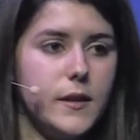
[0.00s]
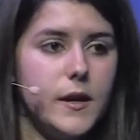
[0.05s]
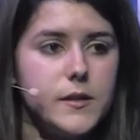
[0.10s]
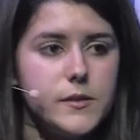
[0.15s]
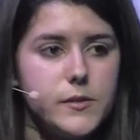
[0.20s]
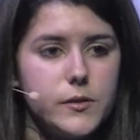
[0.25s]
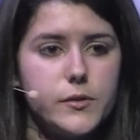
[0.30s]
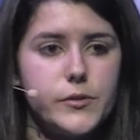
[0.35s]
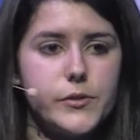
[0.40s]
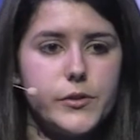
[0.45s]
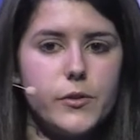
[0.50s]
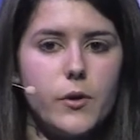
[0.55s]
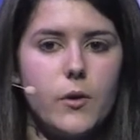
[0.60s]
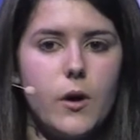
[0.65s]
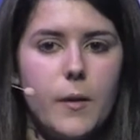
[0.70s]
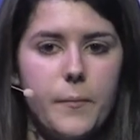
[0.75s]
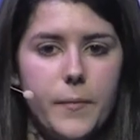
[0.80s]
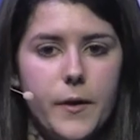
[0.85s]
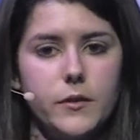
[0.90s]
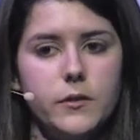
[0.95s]
There's also
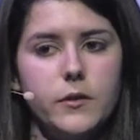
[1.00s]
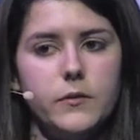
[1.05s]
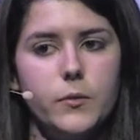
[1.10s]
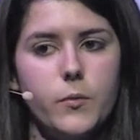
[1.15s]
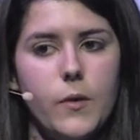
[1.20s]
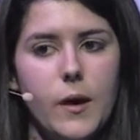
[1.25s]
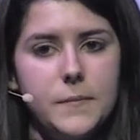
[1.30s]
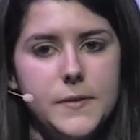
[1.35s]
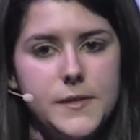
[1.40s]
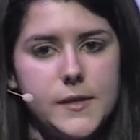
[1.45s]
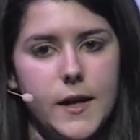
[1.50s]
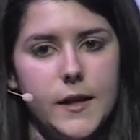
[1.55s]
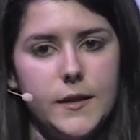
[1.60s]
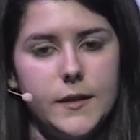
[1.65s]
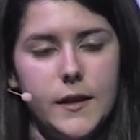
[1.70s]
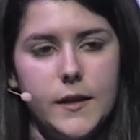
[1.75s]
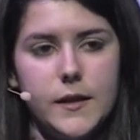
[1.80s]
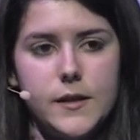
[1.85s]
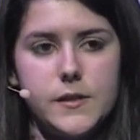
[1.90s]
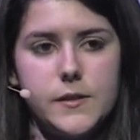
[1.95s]
a part of the
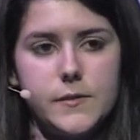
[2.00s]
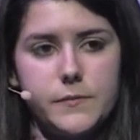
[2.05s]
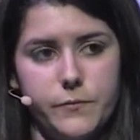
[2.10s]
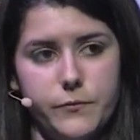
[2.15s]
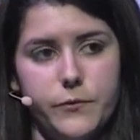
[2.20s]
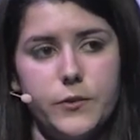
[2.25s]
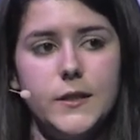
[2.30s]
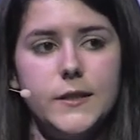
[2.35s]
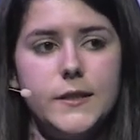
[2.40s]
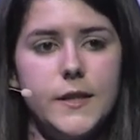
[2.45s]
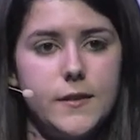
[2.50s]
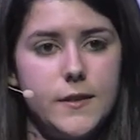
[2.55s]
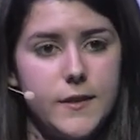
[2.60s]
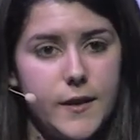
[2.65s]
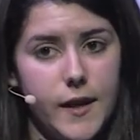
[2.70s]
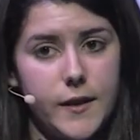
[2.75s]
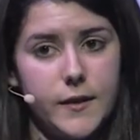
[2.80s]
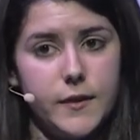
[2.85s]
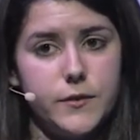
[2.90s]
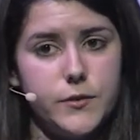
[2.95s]
website that is fully
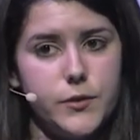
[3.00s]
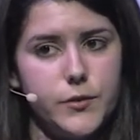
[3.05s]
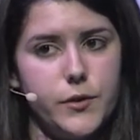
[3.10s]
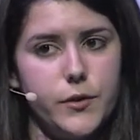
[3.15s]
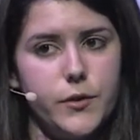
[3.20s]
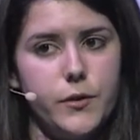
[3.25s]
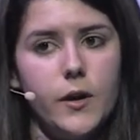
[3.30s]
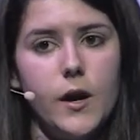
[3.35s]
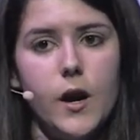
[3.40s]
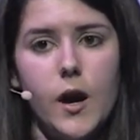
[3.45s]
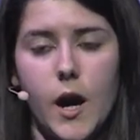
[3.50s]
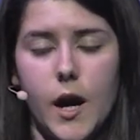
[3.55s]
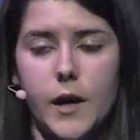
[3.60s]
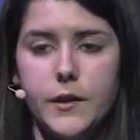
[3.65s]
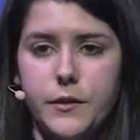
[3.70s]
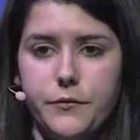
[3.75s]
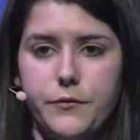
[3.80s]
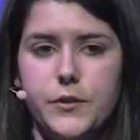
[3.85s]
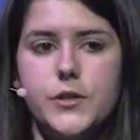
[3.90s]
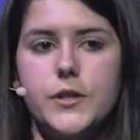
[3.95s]
dedicated to
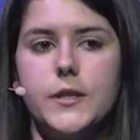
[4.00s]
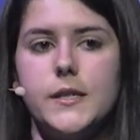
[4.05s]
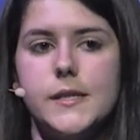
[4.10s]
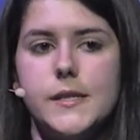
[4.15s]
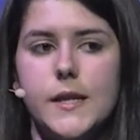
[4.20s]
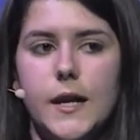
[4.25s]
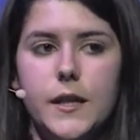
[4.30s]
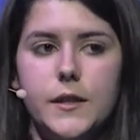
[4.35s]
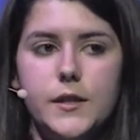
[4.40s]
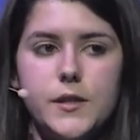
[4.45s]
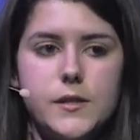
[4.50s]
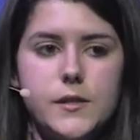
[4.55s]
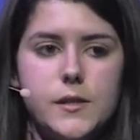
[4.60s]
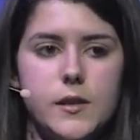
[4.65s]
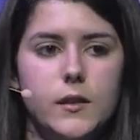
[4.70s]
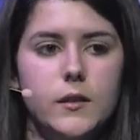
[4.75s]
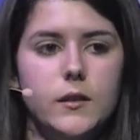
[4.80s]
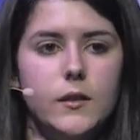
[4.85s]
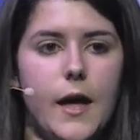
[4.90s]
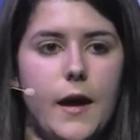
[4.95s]
artificial intelligence
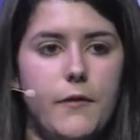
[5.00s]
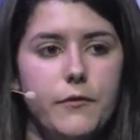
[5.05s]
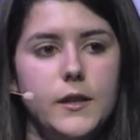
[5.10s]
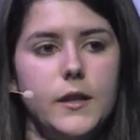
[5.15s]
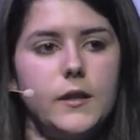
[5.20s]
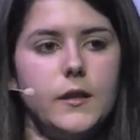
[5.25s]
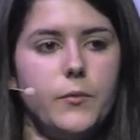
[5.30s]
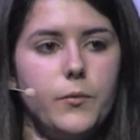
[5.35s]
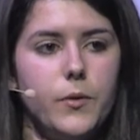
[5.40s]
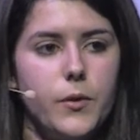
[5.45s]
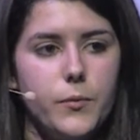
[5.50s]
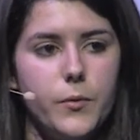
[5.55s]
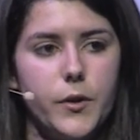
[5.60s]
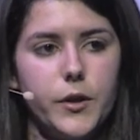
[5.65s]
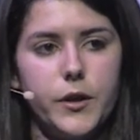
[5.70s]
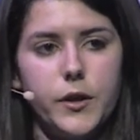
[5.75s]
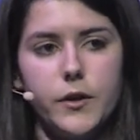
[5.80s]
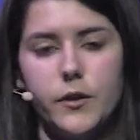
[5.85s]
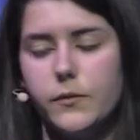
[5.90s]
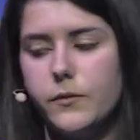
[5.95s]
and everything that we're
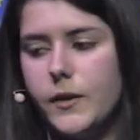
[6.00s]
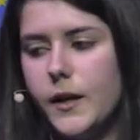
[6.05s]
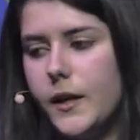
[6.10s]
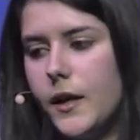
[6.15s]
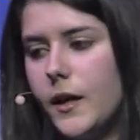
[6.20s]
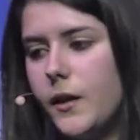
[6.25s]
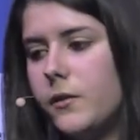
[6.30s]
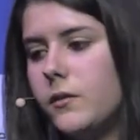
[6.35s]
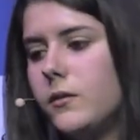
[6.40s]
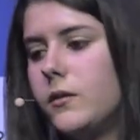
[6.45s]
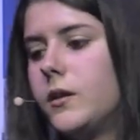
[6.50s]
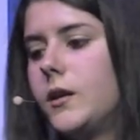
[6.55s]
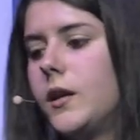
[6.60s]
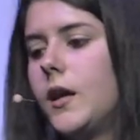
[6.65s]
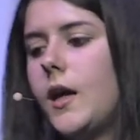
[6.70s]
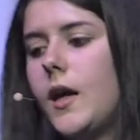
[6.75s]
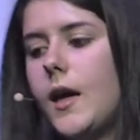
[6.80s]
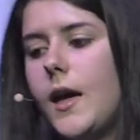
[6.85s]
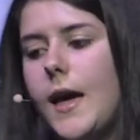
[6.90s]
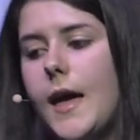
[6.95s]
working on right now.
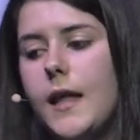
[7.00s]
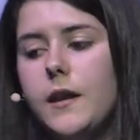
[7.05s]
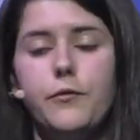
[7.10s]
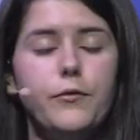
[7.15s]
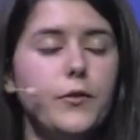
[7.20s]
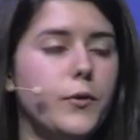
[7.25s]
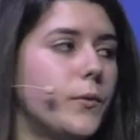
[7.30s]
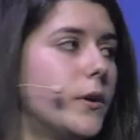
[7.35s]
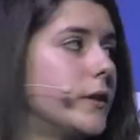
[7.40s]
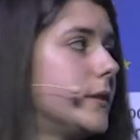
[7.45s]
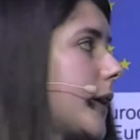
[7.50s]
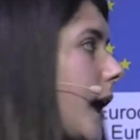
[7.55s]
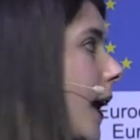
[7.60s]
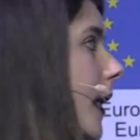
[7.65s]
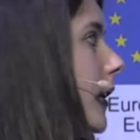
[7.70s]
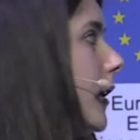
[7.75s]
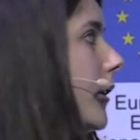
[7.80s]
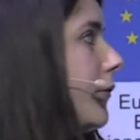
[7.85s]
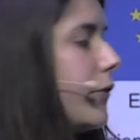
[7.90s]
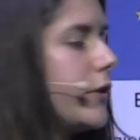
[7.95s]
And if you want
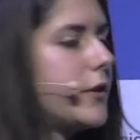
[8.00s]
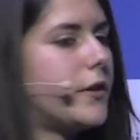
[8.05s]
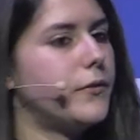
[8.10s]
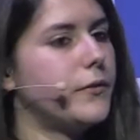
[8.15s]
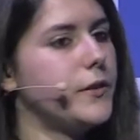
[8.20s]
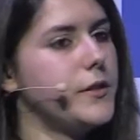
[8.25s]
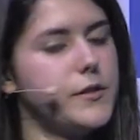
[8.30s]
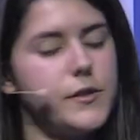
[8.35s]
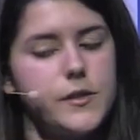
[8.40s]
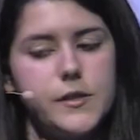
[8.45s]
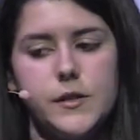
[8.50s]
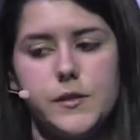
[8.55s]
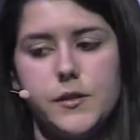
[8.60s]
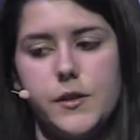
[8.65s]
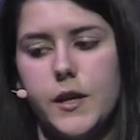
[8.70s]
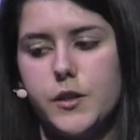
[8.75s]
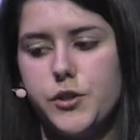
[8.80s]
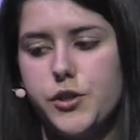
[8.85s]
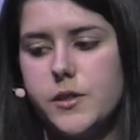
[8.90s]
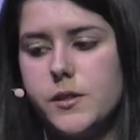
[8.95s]
any further resources,
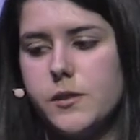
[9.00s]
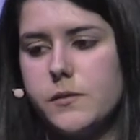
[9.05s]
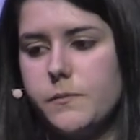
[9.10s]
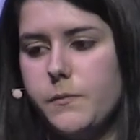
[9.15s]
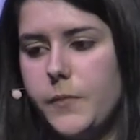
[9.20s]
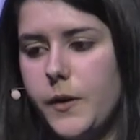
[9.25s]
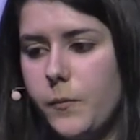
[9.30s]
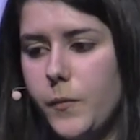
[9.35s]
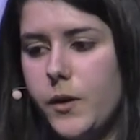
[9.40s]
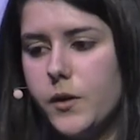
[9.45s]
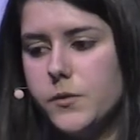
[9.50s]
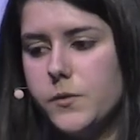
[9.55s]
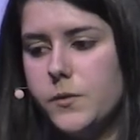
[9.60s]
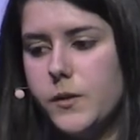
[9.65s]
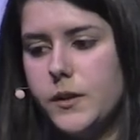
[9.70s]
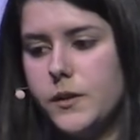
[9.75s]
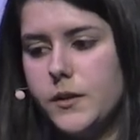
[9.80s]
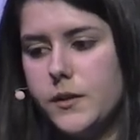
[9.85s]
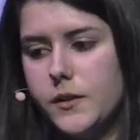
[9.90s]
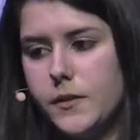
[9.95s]
you can just ping me on
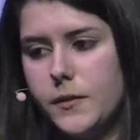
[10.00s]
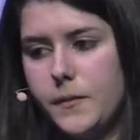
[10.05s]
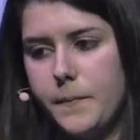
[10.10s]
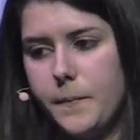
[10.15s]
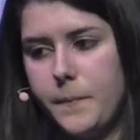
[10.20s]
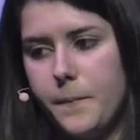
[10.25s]
Twitter.